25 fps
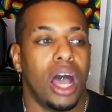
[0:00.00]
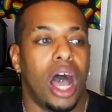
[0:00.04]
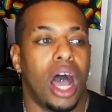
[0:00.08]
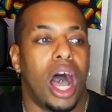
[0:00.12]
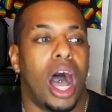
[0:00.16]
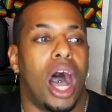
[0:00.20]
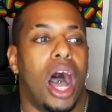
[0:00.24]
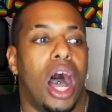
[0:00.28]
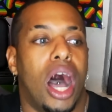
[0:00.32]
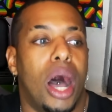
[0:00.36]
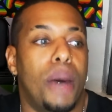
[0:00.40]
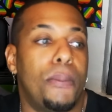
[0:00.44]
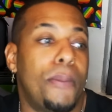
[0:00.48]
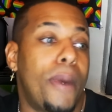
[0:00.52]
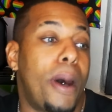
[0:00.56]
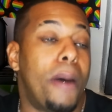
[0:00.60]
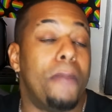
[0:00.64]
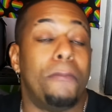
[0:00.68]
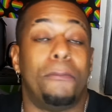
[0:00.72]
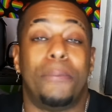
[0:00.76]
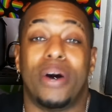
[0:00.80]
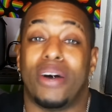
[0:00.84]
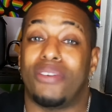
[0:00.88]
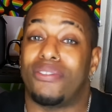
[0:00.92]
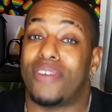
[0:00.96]

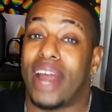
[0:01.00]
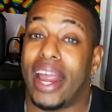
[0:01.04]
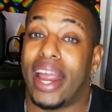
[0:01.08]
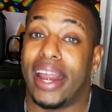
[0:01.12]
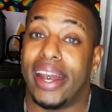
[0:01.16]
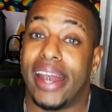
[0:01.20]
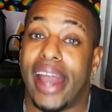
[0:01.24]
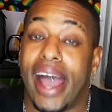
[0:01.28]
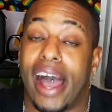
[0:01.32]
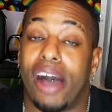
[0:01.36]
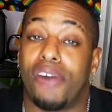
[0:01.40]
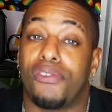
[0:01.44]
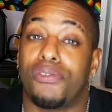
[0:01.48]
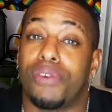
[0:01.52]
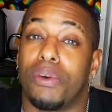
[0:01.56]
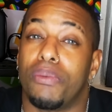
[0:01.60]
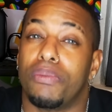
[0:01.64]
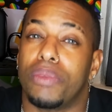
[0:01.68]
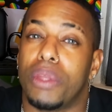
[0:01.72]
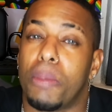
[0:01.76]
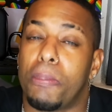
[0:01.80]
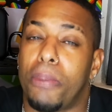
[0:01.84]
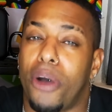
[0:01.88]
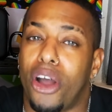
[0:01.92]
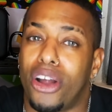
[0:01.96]
But right now,
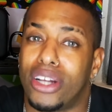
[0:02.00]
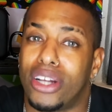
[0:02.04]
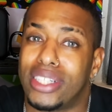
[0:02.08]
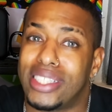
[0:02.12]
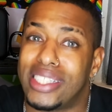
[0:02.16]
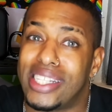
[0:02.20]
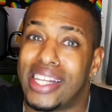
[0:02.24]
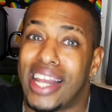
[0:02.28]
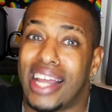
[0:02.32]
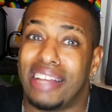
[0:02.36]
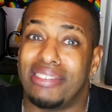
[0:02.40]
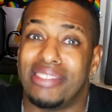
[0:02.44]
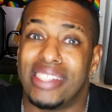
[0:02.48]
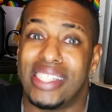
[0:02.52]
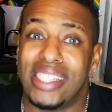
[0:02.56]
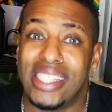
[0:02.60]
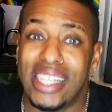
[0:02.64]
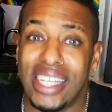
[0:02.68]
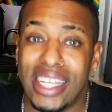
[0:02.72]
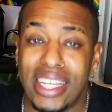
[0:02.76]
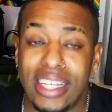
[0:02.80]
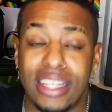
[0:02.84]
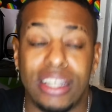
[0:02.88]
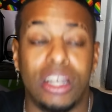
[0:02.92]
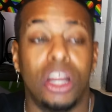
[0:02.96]
from the parts that I've
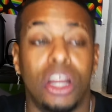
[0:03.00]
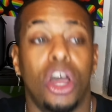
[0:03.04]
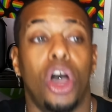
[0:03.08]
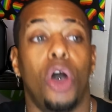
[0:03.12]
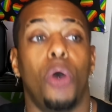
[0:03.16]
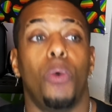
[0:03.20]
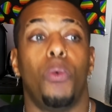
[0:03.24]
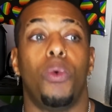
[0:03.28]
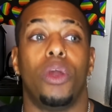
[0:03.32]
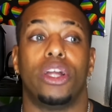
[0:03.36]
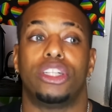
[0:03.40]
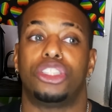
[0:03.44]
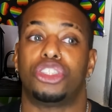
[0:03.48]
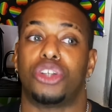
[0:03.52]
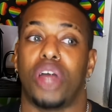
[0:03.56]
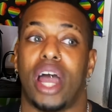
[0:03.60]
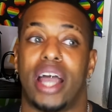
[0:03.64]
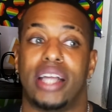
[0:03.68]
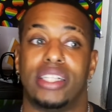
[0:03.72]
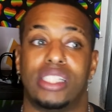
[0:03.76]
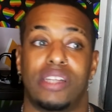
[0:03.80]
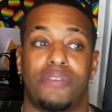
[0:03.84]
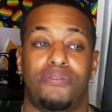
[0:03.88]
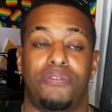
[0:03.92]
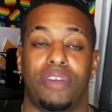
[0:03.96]
seen, we're
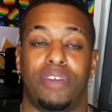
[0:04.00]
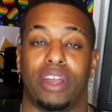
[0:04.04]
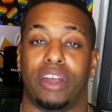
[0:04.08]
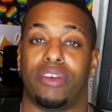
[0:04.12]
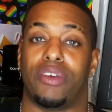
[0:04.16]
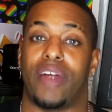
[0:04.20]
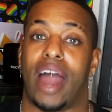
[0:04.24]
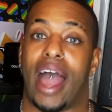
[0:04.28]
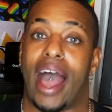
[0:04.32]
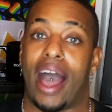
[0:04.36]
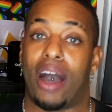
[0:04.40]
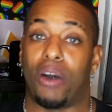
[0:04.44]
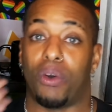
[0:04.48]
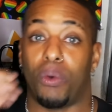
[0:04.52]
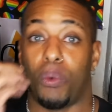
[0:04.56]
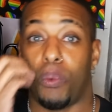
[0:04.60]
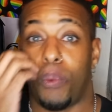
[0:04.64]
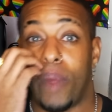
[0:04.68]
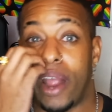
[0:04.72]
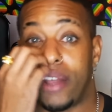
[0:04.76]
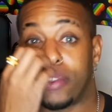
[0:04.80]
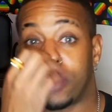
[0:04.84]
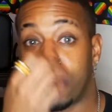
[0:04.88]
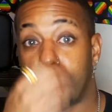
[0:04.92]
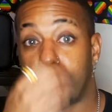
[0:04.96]
trying to figure out
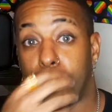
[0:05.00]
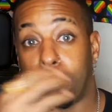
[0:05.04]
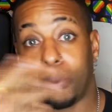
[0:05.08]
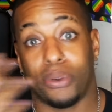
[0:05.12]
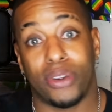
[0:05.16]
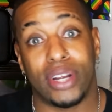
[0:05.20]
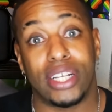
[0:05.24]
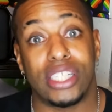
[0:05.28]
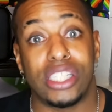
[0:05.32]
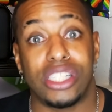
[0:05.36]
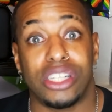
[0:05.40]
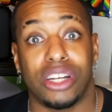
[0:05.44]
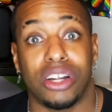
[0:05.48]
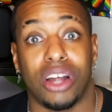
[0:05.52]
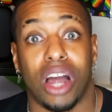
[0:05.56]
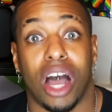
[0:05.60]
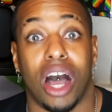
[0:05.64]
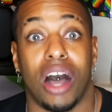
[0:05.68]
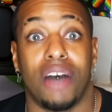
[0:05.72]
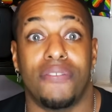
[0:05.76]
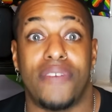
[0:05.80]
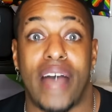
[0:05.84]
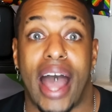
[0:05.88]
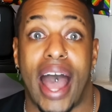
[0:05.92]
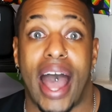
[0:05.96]
where the Prisoner
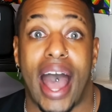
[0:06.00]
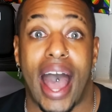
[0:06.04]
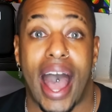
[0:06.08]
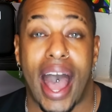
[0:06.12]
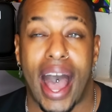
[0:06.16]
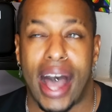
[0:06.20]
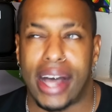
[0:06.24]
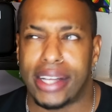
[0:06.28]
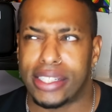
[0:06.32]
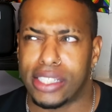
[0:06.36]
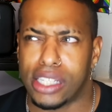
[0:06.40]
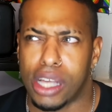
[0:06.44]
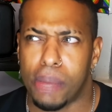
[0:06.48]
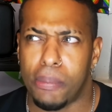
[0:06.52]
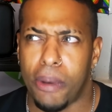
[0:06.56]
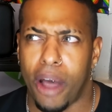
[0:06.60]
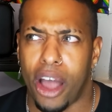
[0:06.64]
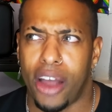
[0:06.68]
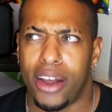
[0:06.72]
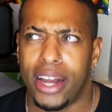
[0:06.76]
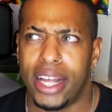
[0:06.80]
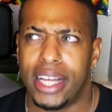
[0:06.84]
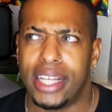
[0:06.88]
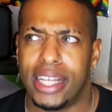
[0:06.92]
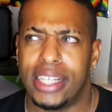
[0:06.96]
of
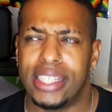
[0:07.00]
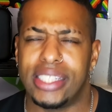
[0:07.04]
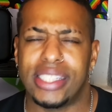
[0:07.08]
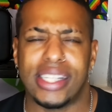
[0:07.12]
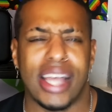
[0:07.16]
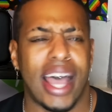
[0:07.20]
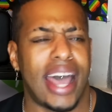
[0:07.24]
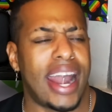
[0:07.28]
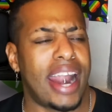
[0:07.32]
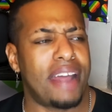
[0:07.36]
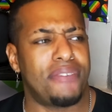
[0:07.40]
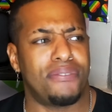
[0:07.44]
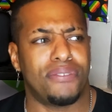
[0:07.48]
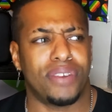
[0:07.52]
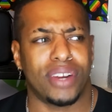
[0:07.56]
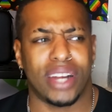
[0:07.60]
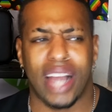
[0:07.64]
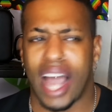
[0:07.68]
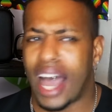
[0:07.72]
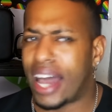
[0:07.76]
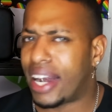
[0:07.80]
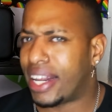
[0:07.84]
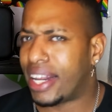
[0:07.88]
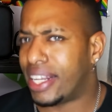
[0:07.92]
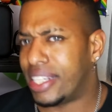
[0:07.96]
Azkaban is. And I
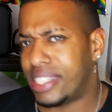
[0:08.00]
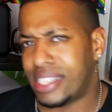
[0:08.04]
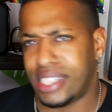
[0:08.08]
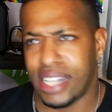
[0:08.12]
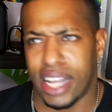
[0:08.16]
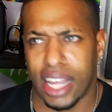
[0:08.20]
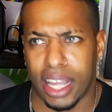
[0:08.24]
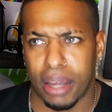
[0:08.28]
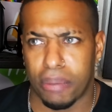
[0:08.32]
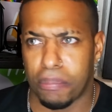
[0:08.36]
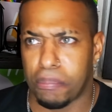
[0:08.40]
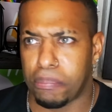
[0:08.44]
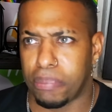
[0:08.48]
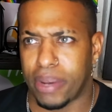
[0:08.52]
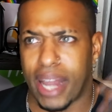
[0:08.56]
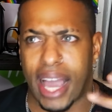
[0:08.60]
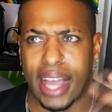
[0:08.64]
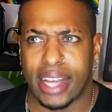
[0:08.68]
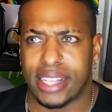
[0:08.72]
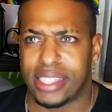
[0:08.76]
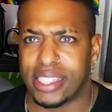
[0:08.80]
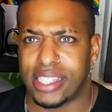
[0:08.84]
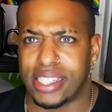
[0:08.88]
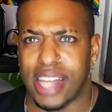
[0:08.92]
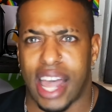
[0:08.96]
forgot his name,
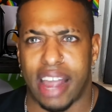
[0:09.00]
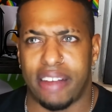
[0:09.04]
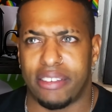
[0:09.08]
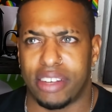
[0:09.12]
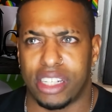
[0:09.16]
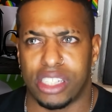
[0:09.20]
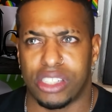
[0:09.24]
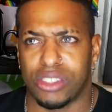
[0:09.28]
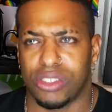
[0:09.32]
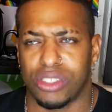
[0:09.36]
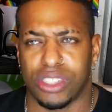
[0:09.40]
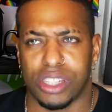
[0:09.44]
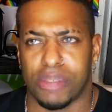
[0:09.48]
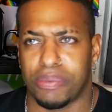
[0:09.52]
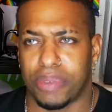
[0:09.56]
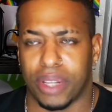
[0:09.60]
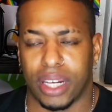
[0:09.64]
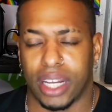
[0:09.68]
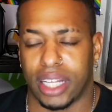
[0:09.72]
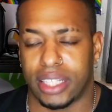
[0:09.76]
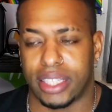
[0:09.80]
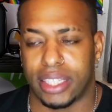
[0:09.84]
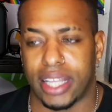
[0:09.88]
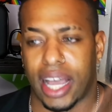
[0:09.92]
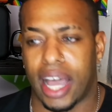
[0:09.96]
Black Cyrus or something
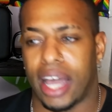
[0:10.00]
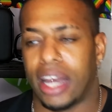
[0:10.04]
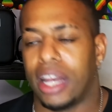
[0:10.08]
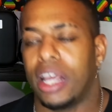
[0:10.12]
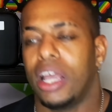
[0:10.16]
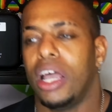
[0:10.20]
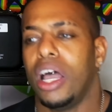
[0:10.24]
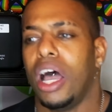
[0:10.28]
like that.